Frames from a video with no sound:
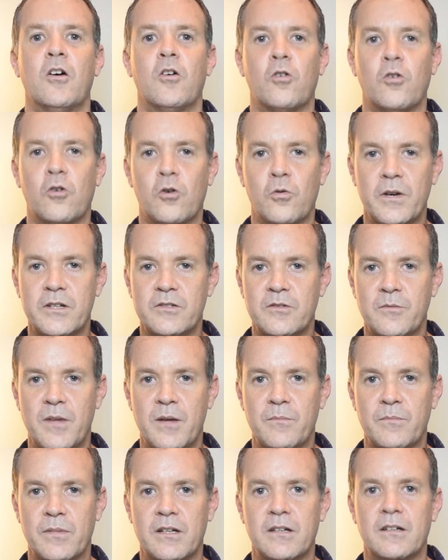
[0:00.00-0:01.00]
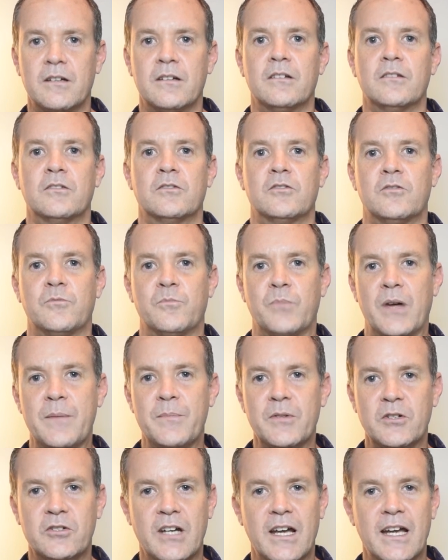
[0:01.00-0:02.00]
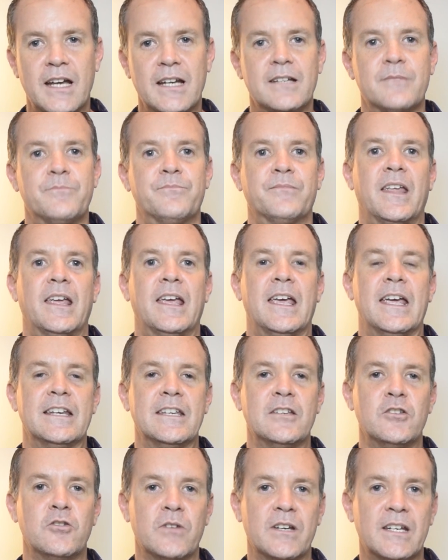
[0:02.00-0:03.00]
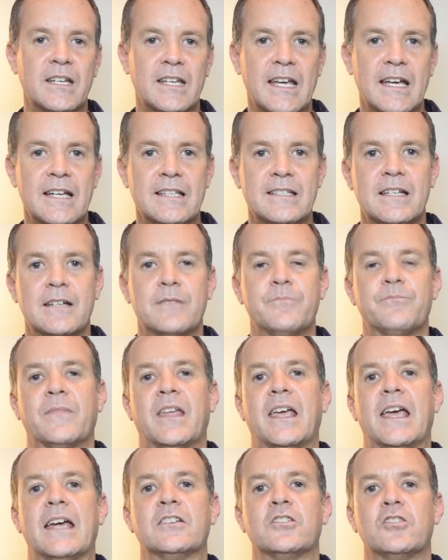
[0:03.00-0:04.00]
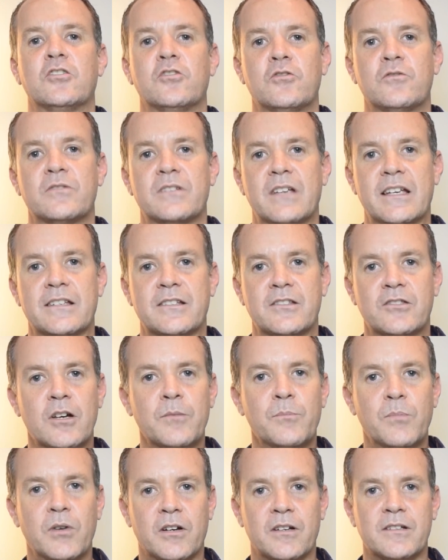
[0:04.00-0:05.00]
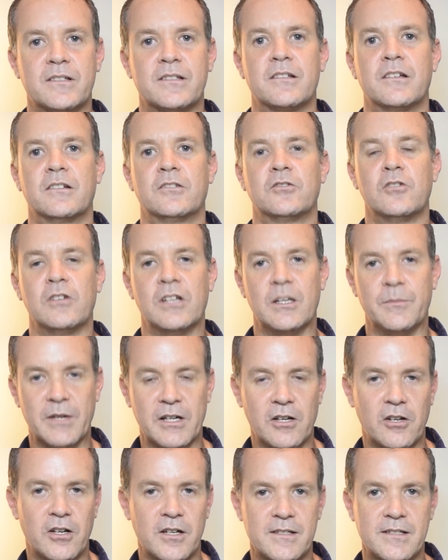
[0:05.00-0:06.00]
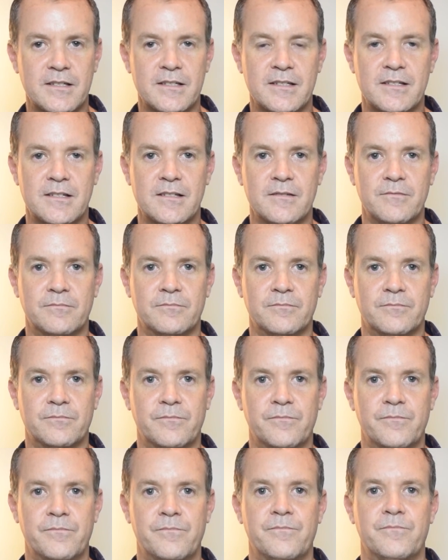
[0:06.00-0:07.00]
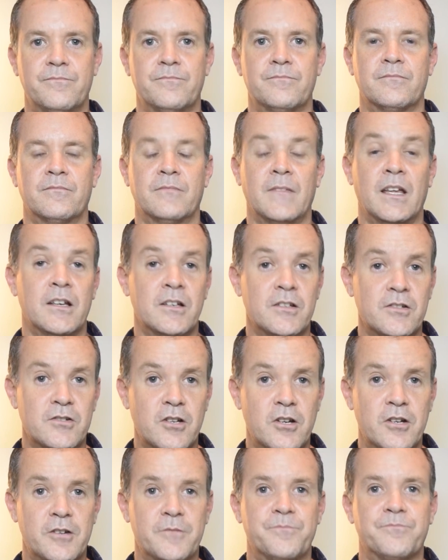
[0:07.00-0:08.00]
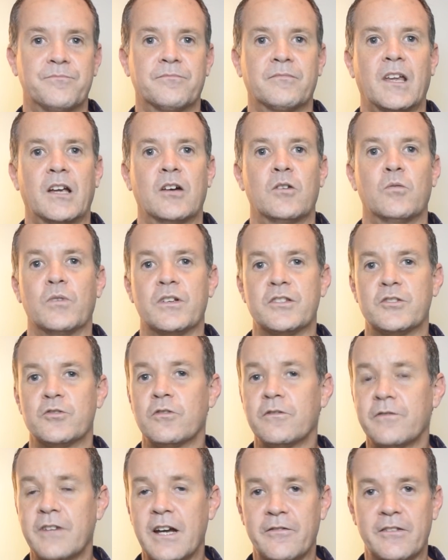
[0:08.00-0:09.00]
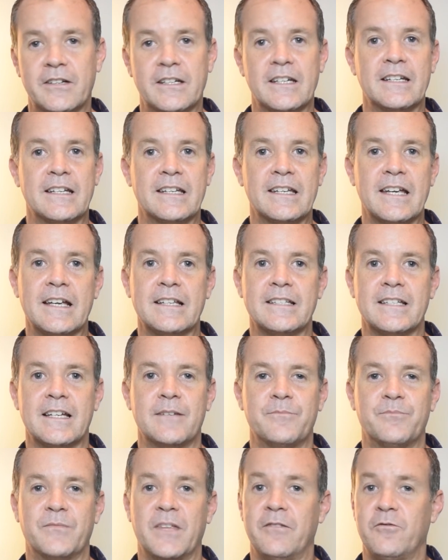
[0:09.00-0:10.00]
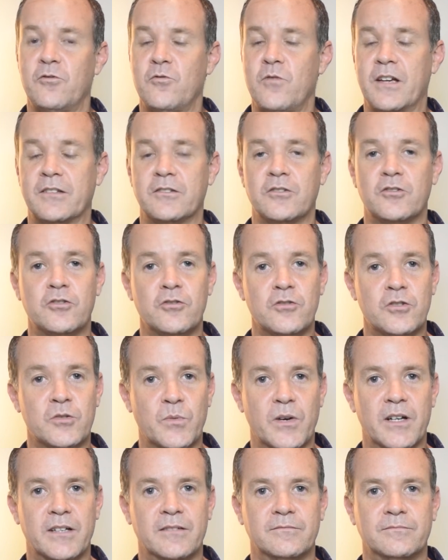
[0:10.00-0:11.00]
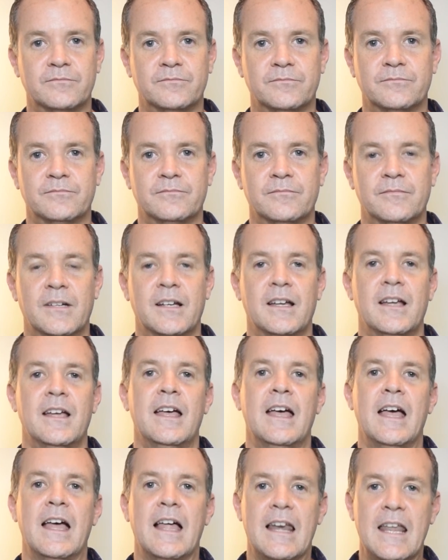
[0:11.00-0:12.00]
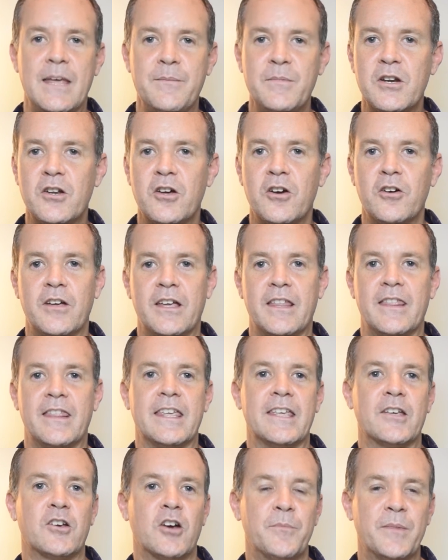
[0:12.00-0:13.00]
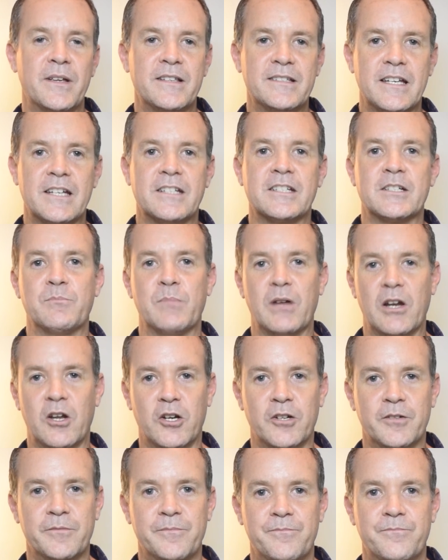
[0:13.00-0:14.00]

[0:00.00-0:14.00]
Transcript: Always remember to paper trade any new indicator and to use a stop loss to limit losses. So, what's your favorite indicator if you had to choose one? Let me know in the comment section below.